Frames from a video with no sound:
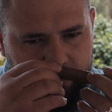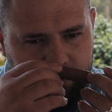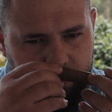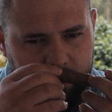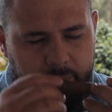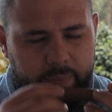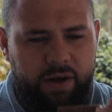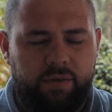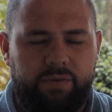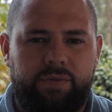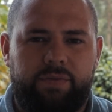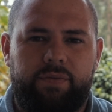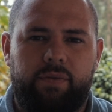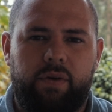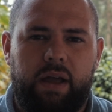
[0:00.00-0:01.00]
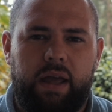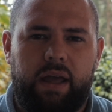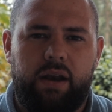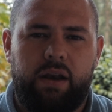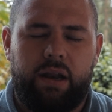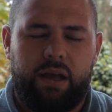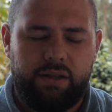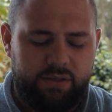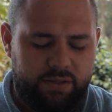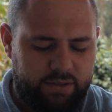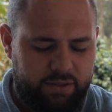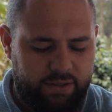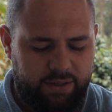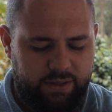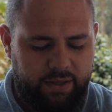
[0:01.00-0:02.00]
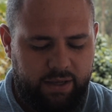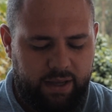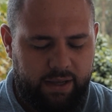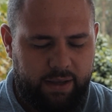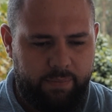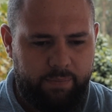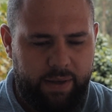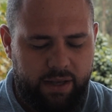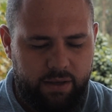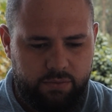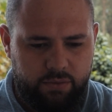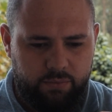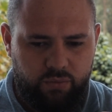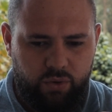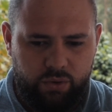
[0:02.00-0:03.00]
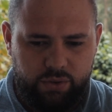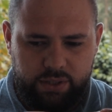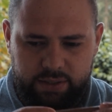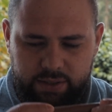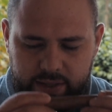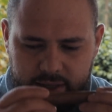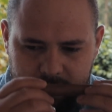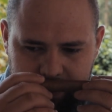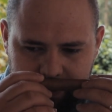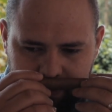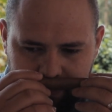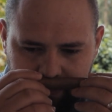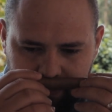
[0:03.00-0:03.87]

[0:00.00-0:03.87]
A bit of nuts. I can pick up some roasted nuts.